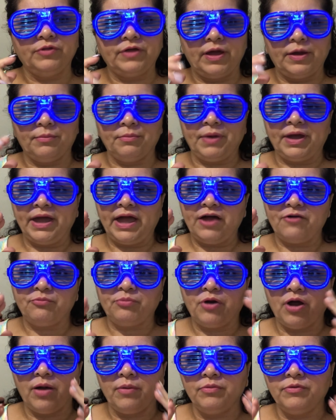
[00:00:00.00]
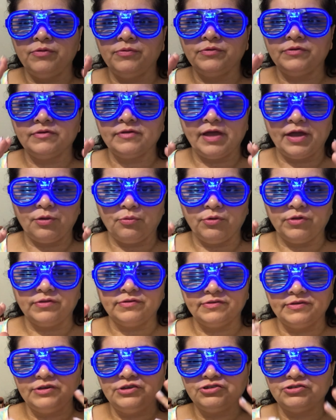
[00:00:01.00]
that might have problems like with
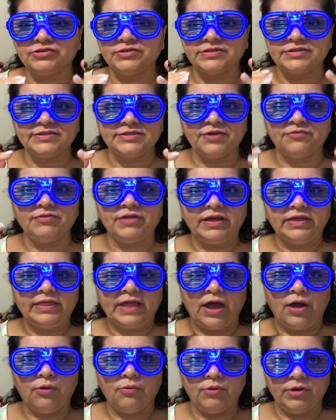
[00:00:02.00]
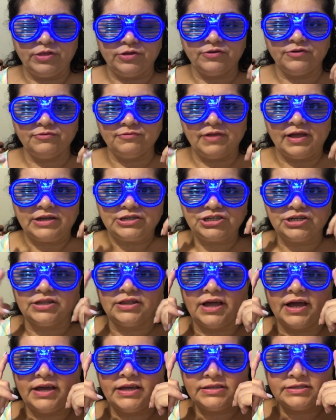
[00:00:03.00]
seizures and stuff like that when there's flashing
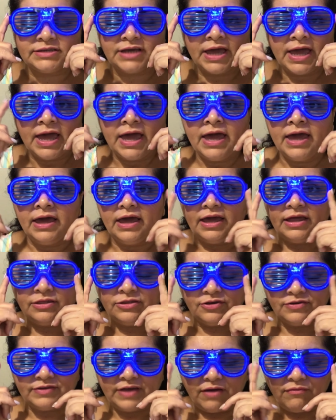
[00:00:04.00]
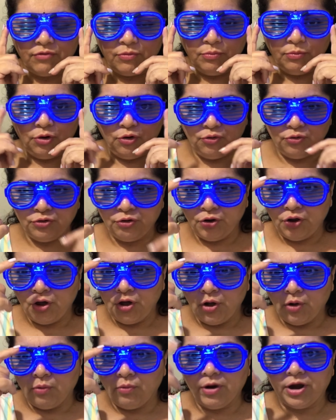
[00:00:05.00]
lights. It does have a mode
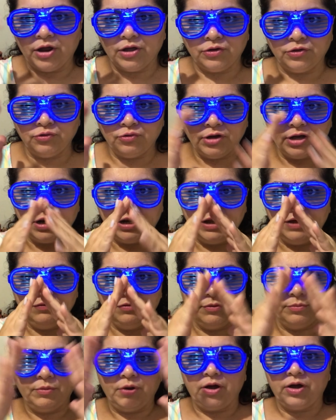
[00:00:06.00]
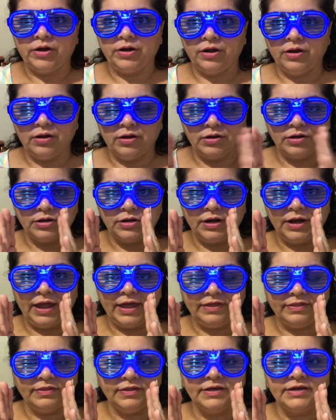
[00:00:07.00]
where you can leave them on
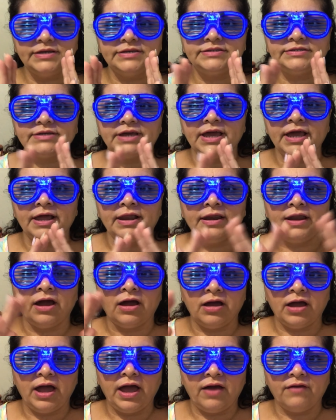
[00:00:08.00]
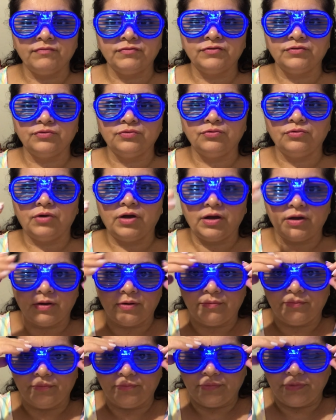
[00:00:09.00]
like this and not have
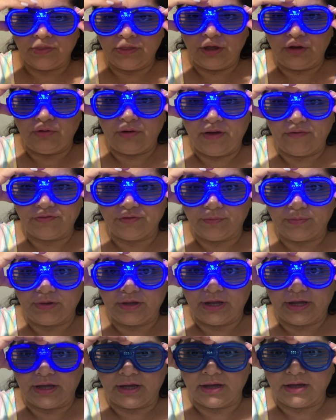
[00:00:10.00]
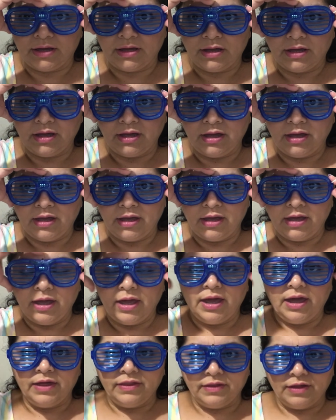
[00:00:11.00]
to they don't have to blink,
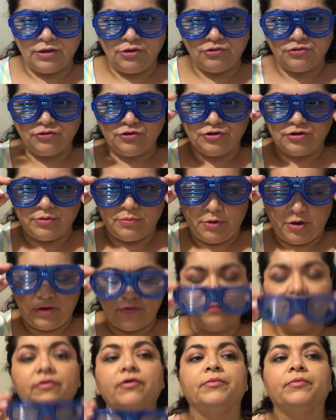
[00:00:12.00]
and then you turn them off.